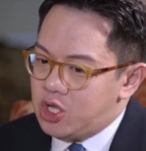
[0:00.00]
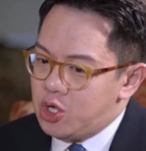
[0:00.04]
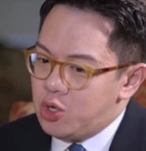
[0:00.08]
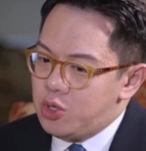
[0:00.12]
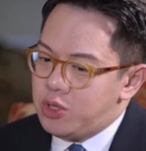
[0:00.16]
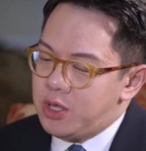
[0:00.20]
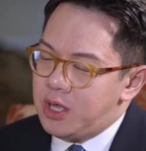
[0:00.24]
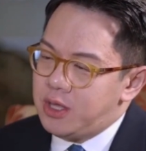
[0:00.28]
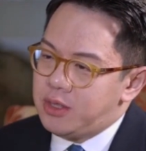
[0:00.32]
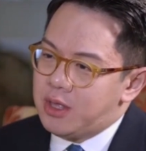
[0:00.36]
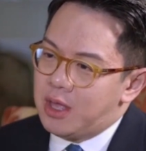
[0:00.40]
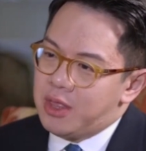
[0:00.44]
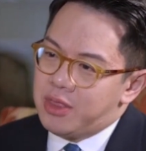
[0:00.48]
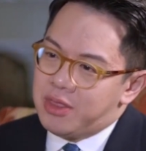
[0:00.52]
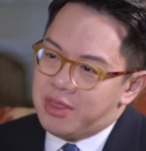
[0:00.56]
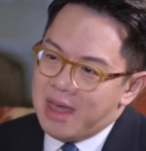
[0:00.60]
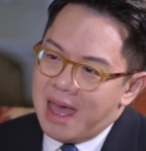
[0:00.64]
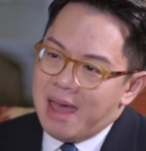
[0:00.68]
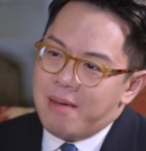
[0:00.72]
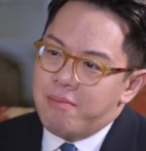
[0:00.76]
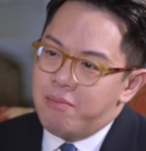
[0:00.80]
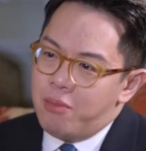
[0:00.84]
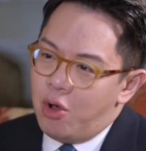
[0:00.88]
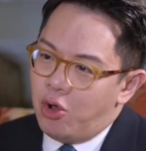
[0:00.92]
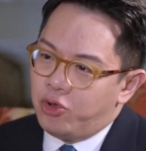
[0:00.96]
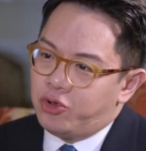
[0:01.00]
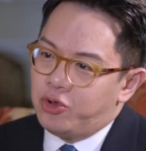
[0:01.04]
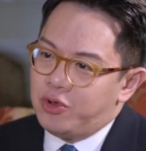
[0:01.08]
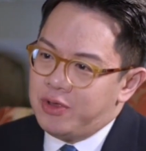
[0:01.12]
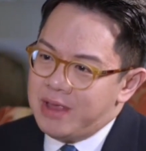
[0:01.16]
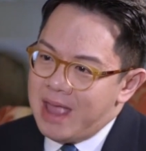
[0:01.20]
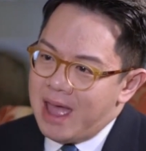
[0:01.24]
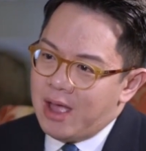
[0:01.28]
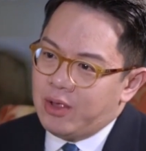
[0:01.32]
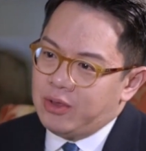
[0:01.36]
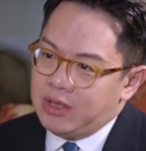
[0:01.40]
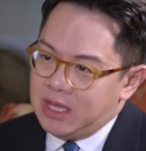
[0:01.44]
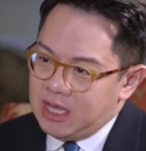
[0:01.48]
do you think that that model
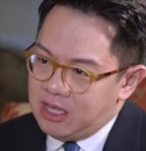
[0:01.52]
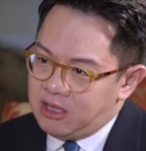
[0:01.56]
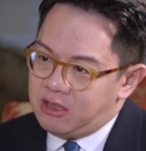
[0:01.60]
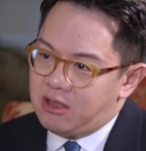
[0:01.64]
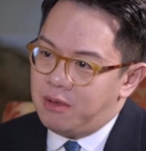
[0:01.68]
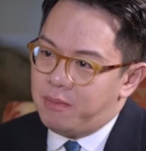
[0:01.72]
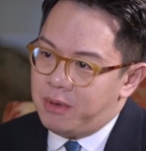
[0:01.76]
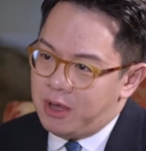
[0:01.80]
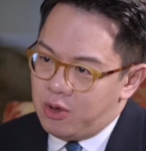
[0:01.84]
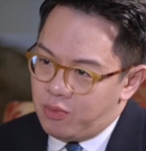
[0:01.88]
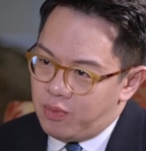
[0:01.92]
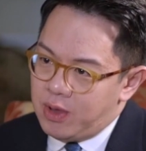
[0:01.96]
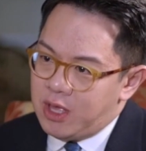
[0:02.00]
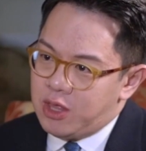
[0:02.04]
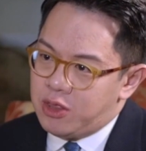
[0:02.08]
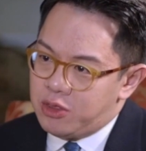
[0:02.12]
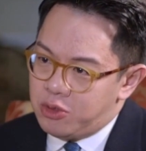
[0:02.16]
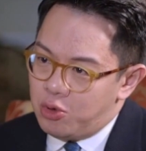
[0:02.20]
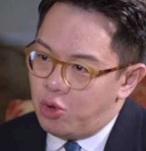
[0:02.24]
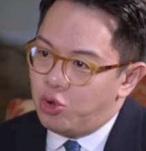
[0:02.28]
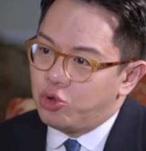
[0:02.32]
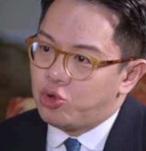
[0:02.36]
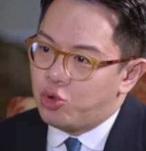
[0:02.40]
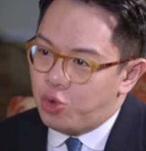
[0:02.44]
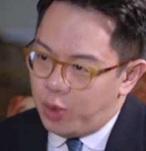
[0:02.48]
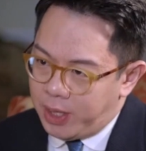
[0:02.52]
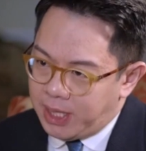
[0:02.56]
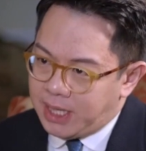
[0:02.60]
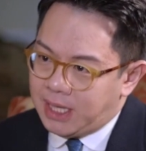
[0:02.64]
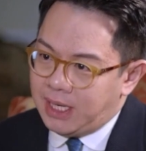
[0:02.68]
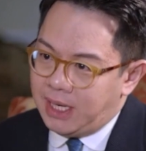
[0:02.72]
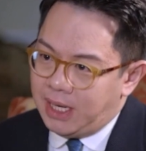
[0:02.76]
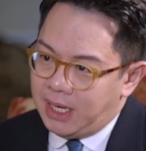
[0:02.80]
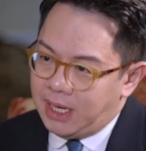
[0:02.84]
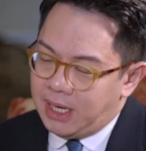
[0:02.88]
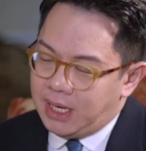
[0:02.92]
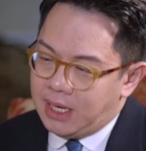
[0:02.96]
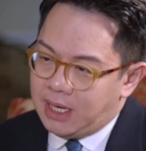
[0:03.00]
now needs to be rethought
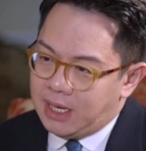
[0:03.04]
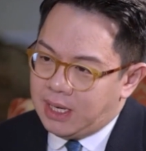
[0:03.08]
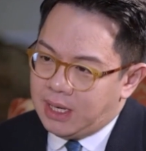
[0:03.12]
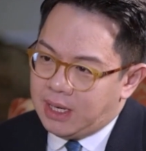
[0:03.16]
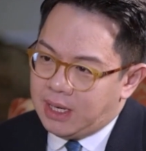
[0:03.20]
quickly?